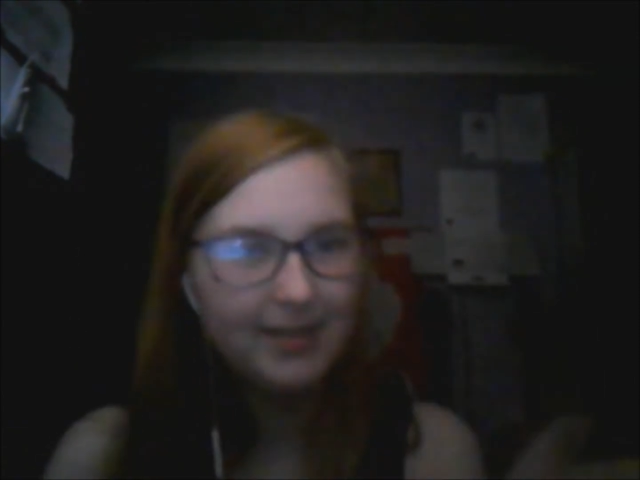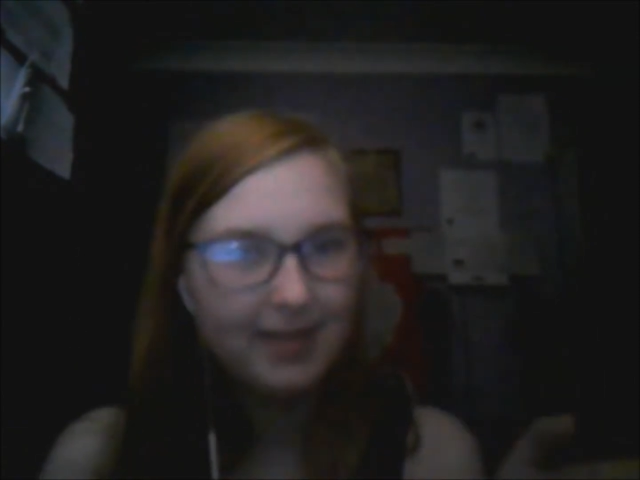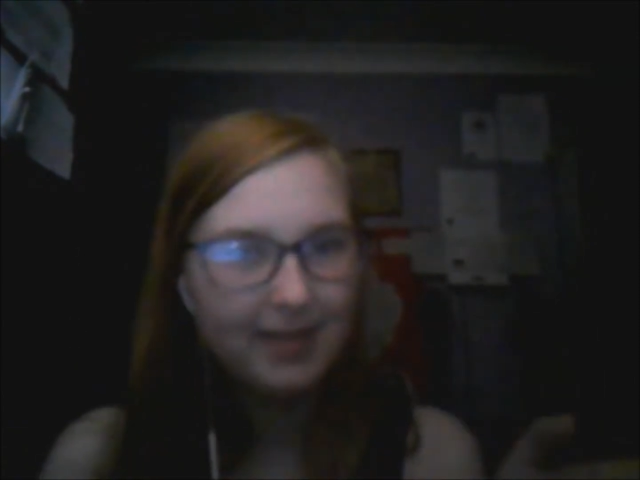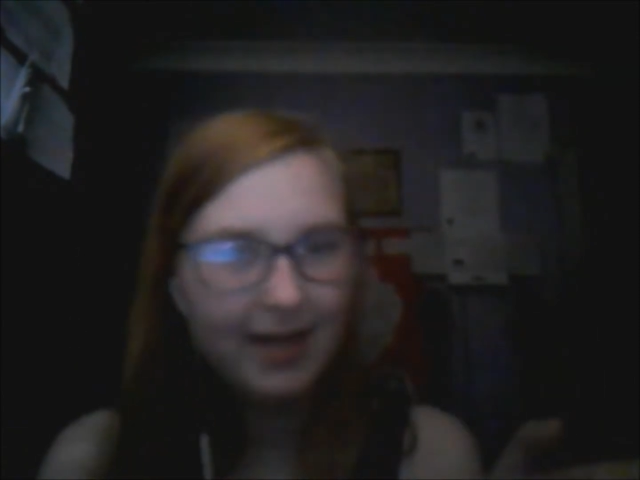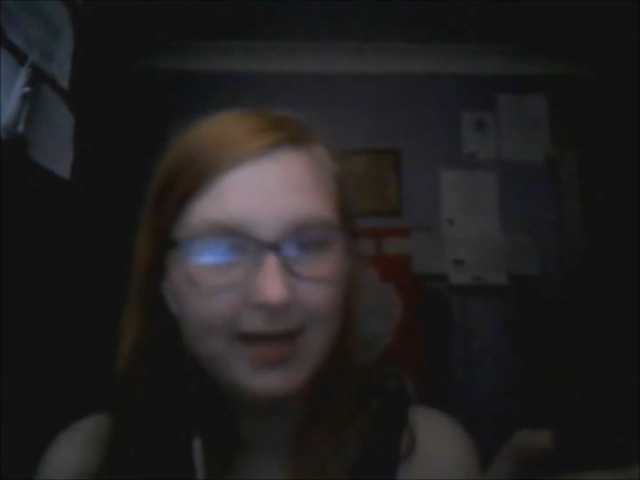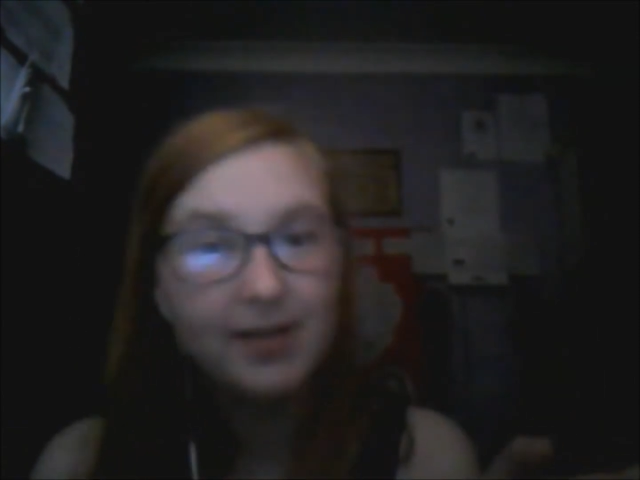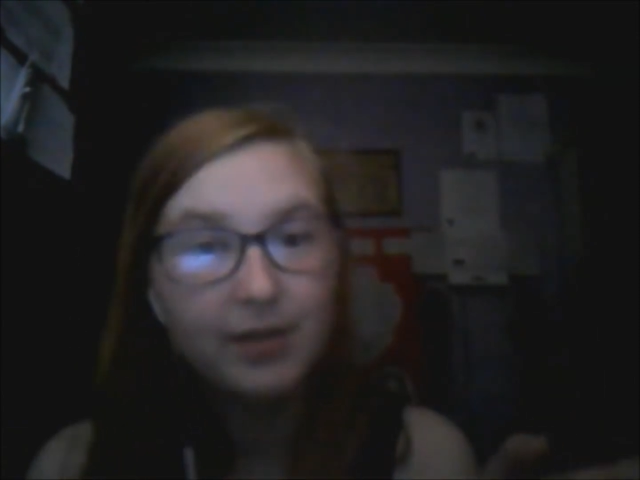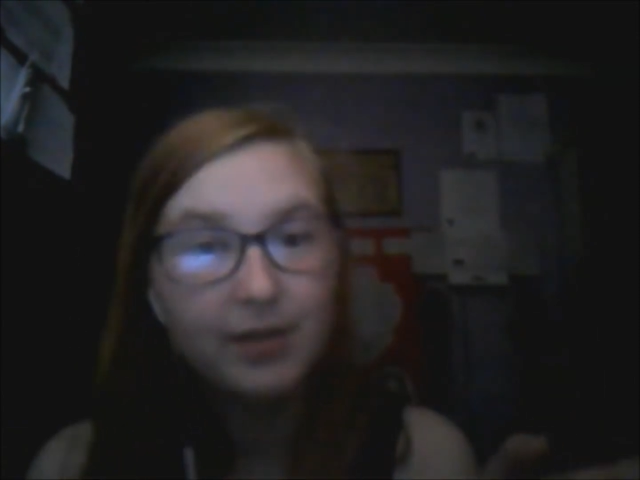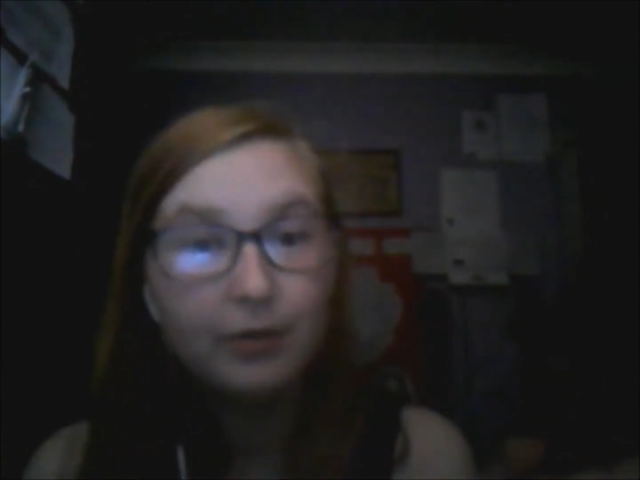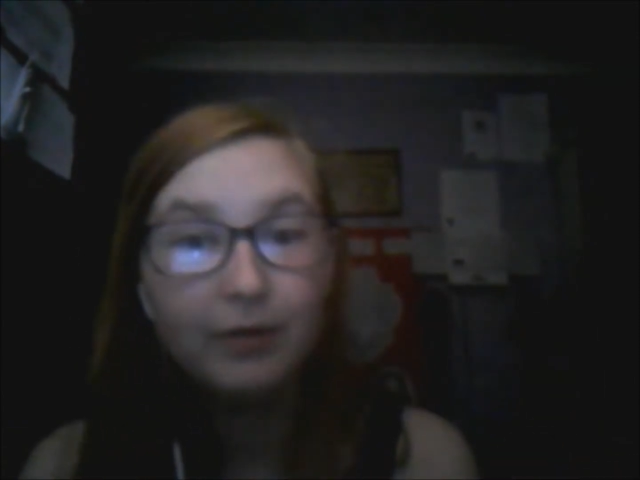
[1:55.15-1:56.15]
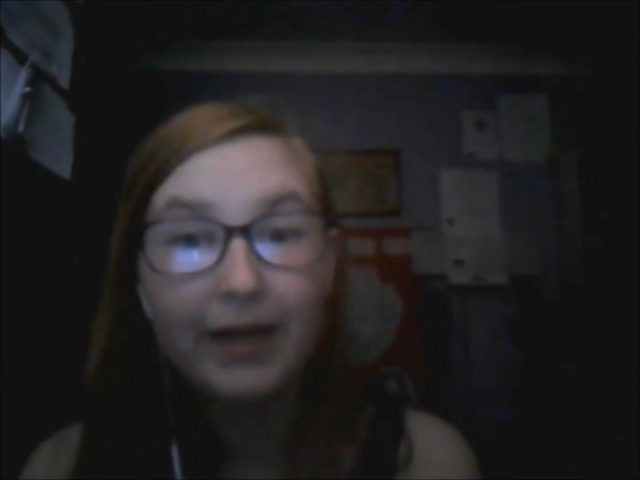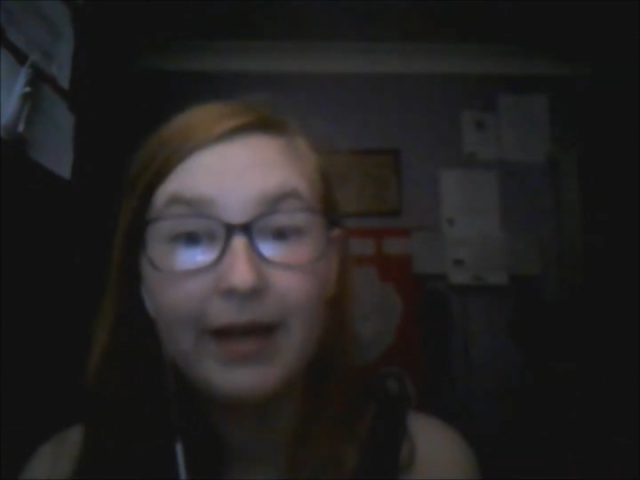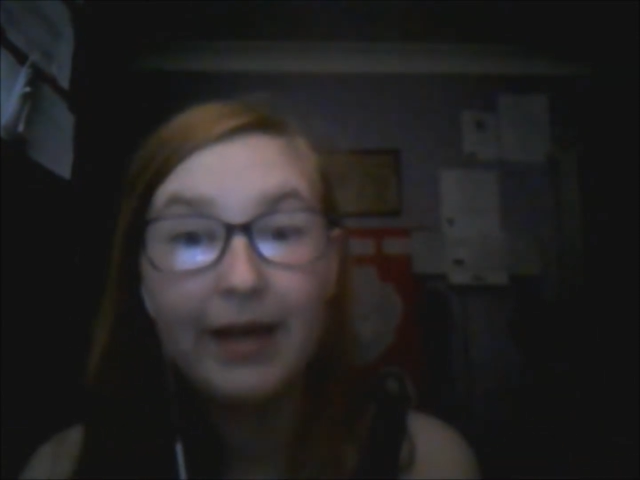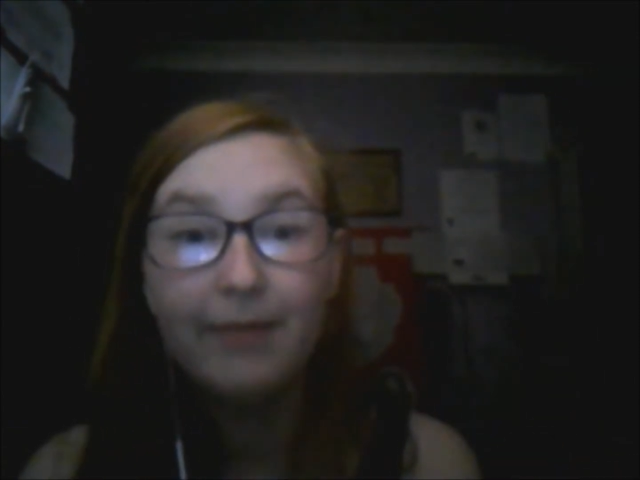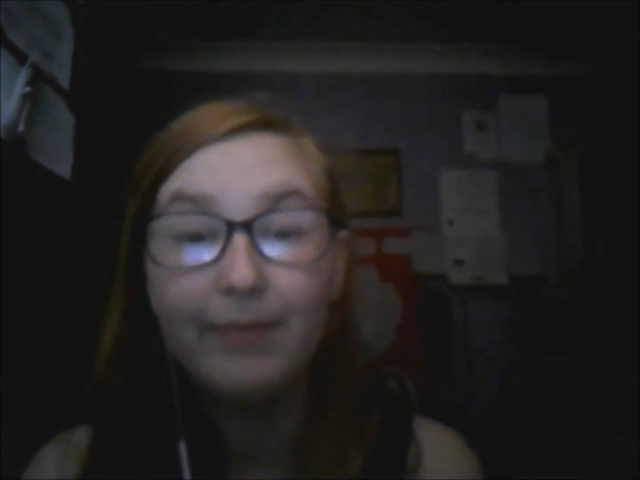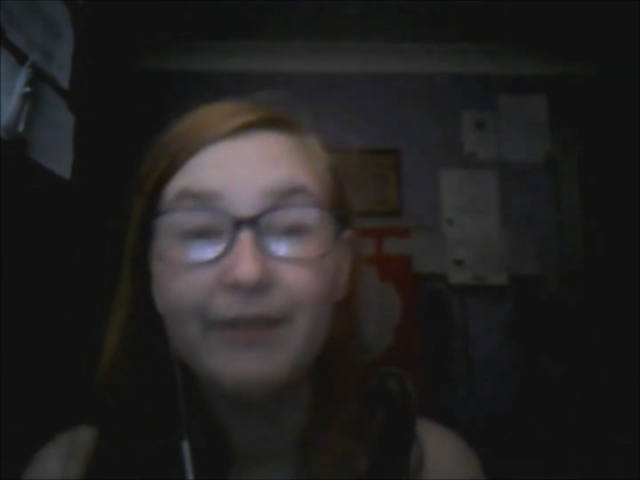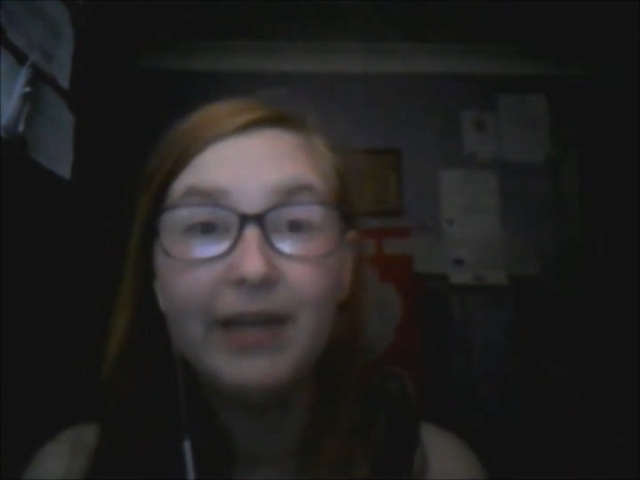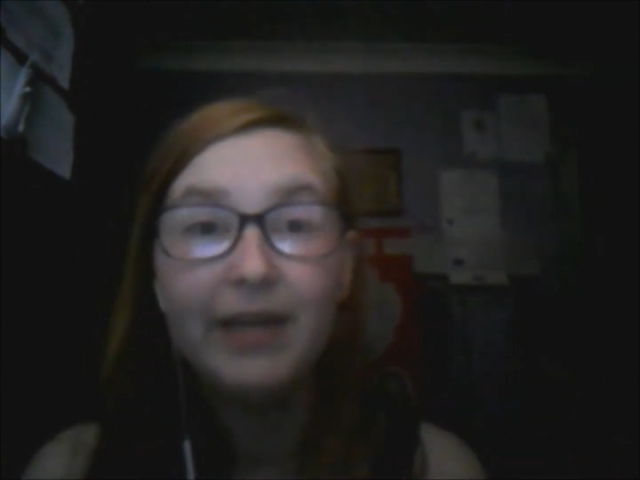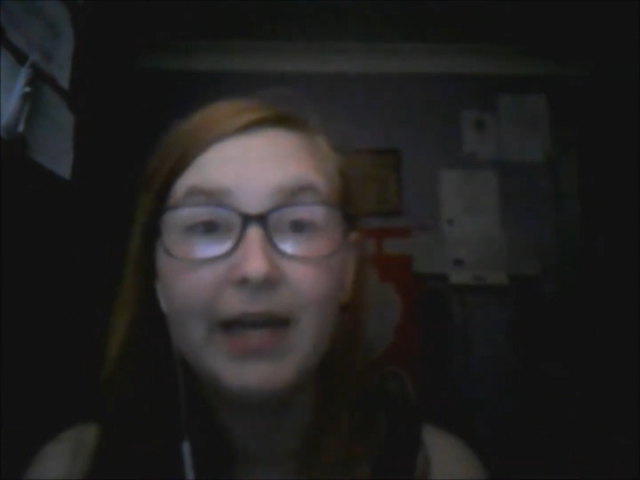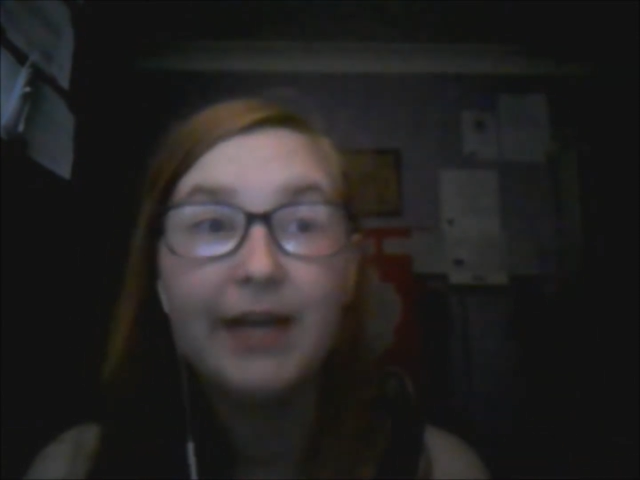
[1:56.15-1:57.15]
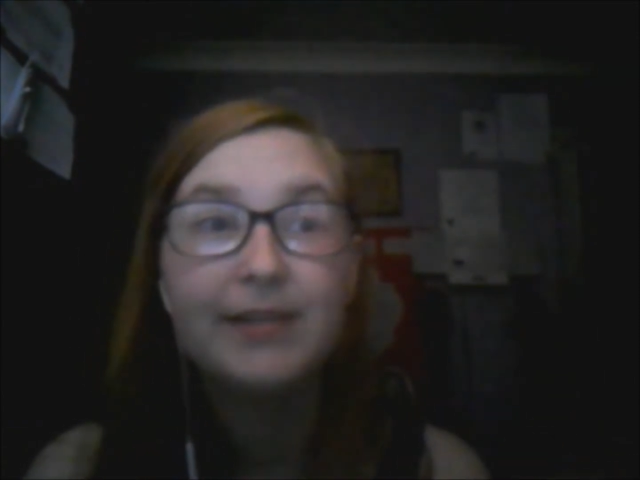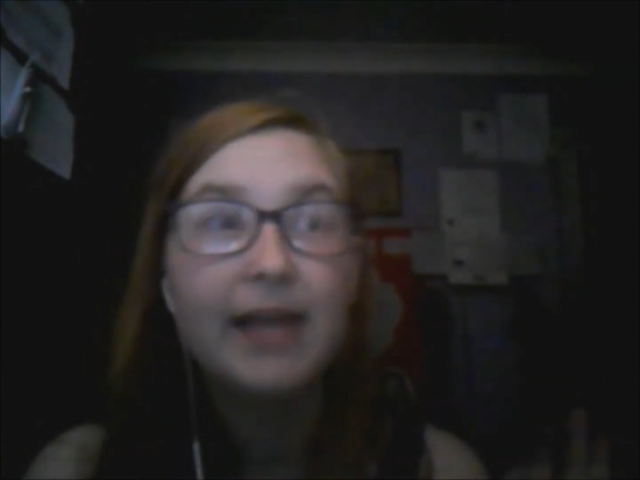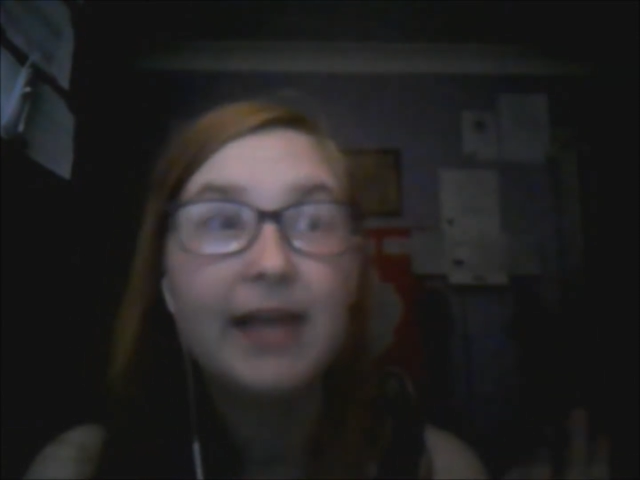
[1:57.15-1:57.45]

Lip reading: tend to call it in my videos,